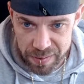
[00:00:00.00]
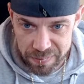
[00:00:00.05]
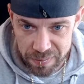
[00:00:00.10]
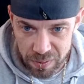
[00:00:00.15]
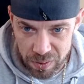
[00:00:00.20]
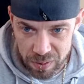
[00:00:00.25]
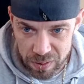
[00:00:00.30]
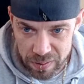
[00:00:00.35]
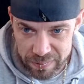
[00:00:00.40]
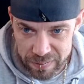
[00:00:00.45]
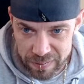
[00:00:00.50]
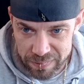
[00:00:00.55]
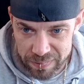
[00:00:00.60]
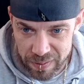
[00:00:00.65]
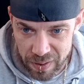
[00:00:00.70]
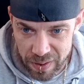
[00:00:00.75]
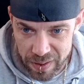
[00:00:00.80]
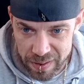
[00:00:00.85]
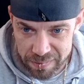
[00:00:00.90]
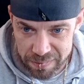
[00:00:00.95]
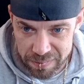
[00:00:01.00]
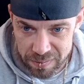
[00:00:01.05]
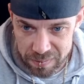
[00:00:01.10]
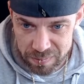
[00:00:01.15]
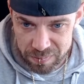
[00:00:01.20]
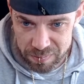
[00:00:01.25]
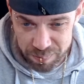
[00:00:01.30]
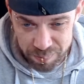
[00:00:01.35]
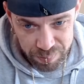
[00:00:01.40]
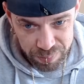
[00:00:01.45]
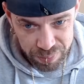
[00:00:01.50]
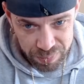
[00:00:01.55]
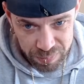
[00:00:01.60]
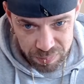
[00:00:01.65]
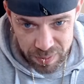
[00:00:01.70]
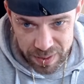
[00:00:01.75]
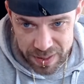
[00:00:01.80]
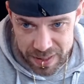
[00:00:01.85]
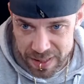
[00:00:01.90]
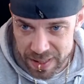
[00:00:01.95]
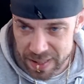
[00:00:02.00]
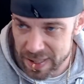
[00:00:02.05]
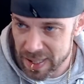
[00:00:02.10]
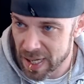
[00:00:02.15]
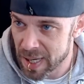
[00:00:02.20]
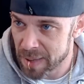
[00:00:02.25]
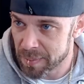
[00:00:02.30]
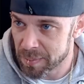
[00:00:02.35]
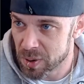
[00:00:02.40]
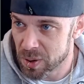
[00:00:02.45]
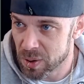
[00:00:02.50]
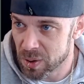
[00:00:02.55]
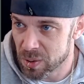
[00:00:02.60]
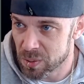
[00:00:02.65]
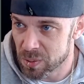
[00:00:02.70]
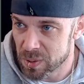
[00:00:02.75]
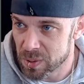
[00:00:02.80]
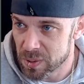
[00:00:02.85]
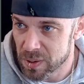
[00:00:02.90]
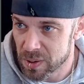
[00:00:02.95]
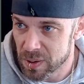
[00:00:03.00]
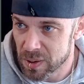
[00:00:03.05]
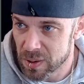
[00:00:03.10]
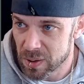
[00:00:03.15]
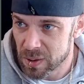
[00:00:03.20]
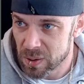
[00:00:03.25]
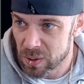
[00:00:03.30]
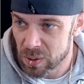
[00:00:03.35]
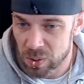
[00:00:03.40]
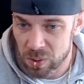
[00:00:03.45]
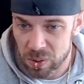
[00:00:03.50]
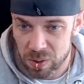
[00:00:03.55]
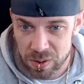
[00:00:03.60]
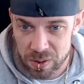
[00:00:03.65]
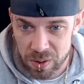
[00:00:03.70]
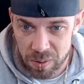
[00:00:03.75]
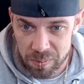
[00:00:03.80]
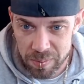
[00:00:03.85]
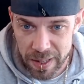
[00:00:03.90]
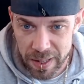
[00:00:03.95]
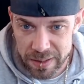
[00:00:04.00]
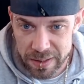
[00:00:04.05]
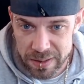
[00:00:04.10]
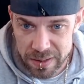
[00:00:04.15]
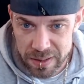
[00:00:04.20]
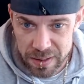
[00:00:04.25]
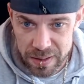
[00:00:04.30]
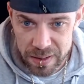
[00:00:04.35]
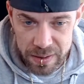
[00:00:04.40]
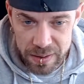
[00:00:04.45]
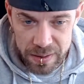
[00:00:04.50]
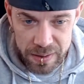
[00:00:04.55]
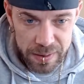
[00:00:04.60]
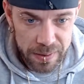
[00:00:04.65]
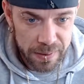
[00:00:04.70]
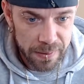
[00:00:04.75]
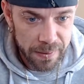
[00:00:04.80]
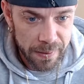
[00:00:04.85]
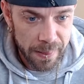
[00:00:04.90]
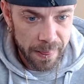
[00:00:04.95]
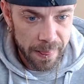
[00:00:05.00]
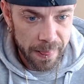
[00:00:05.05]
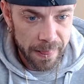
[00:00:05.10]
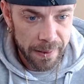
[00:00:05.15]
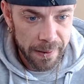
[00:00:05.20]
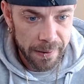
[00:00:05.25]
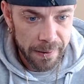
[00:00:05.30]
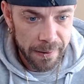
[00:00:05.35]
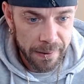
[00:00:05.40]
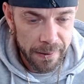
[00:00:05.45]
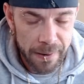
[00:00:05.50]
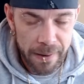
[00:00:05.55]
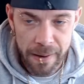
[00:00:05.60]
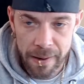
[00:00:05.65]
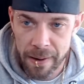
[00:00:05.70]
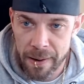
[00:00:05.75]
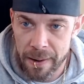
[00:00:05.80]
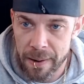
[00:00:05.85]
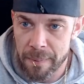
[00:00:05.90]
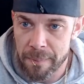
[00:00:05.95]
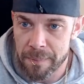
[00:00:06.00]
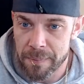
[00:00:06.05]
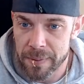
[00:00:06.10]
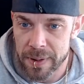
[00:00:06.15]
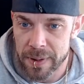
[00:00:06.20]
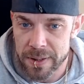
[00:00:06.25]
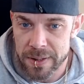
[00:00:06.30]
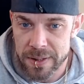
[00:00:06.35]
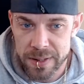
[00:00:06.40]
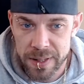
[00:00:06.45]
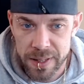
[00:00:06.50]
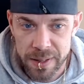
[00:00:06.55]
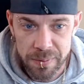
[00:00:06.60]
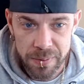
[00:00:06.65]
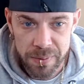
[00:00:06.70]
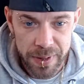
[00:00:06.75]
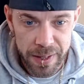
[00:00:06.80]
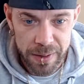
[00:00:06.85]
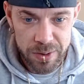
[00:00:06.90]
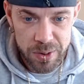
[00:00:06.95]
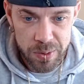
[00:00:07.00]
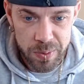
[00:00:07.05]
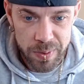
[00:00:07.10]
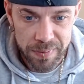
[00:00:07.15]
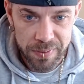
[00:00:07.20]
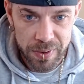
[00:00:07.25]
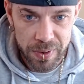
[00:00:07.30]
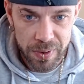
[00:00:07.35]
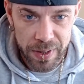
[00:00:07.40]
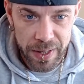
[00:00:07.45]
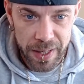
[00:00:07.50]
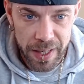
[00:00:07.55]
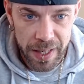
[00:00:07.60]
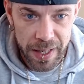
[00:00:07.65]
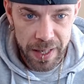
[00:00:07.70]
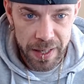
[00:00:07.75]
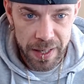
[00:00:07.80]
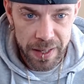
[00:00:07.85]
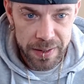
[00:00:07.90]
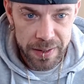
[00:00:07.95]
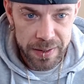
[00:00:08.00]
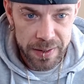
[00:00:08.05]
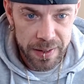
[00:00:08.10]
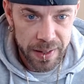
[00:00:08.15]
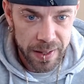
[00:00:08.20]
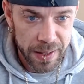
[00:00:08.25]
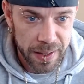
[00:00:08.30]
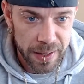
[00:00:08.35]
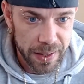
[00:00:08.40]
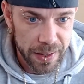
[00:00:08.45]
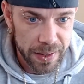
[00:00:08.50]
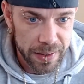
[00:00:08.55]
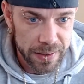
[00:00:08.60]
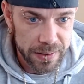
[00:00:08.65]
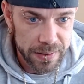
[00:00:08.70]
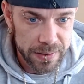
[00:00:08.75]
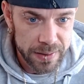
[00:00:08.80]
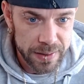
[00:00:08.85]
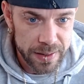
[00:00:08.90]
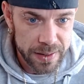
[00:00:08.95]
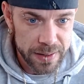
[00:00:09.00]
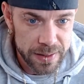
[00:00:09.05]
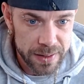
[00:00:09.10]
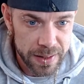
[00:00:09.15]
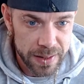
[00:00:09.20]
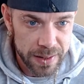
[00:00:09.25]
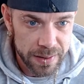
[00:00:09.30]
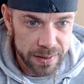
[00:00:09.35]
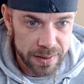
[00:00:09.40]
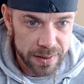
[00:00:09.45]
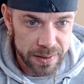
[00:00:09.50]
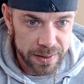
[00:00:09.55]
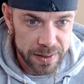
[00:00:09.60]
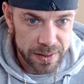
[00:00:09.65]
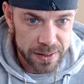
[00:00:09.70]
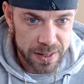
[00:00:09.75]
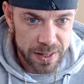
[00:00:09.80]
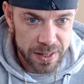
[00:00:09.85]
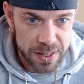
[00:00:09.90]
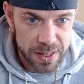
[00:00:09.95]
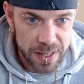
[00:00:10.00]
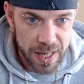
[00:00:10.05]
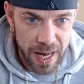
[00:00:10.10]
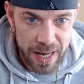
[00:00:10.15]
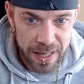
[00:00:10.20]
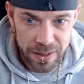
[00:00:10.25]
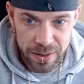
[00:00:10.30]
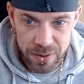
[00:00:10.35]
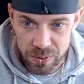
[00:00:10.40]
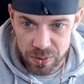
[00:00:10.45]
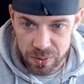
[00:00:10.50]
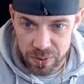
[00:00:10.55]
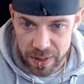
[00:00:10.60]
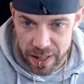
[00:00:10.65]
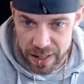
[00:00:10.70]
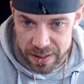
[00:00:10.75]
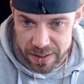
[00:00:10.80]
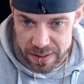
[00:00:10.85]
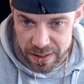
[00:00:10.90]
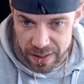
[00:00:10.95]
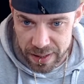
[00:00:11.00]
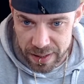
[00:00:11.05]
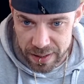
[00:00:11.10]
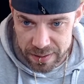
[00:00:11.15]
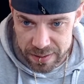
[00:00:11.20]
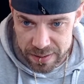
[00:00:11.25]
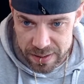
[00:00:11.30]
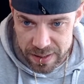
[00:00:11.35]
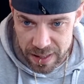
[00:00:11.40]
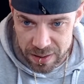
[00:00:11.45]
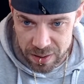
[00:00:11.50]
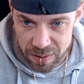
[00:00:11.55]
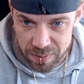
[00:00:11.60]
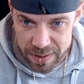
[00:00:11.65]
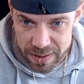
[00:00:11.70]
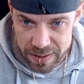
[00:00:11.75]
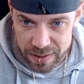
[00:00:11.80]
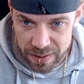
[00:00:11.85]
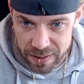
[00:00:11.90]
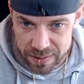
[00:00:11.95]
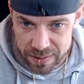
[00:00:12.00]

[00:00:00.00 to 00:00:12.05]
for five pretty damn cool Ork knob heads. Let's see what else we've got here. Here's the standard Ork heads here. Standard heads.